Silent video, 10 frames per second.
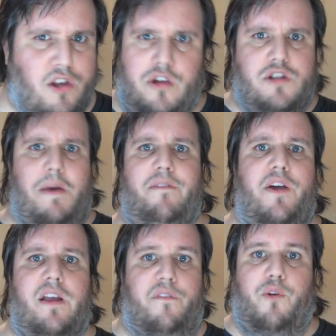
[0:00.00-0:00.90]
Use my
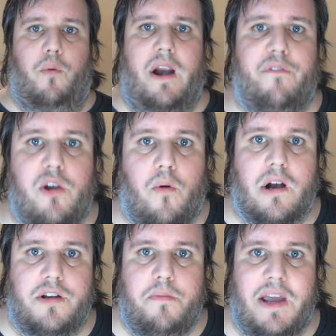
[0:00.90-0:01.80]
video for whatever you
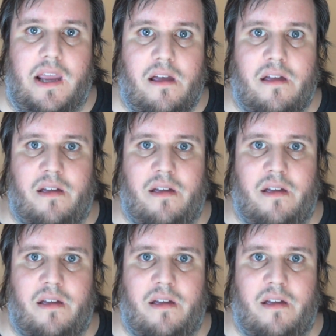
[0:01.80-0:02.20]
want it to be.